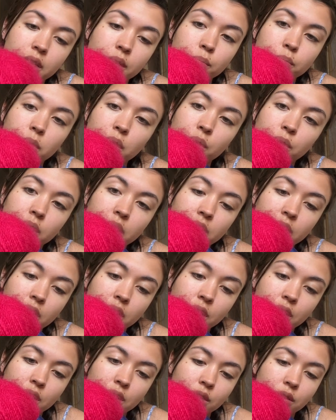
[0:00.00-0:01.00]
a
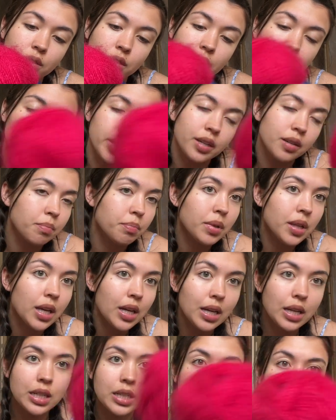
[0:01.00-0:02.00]
mohair acrylic
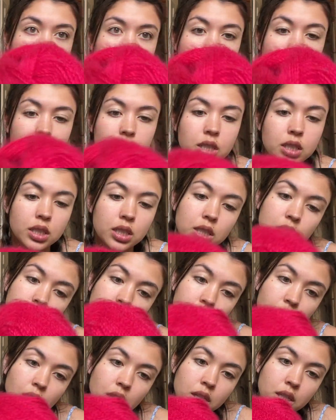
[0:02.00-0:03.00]
blend, it
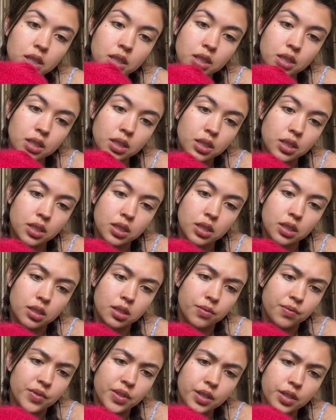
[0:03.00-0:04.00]
says.
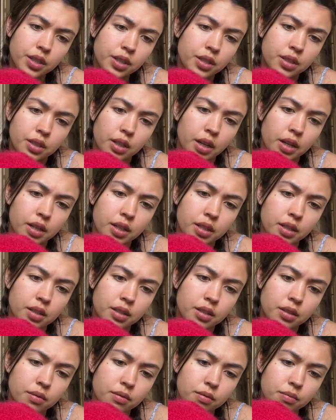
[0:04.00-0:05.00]
Some vintage lion
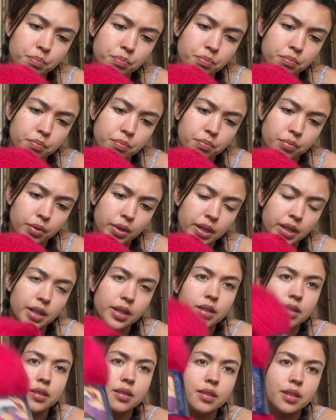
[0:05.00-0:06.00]

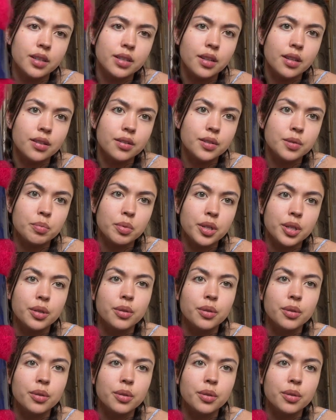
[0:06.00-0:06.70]
brand. Like that looks pretty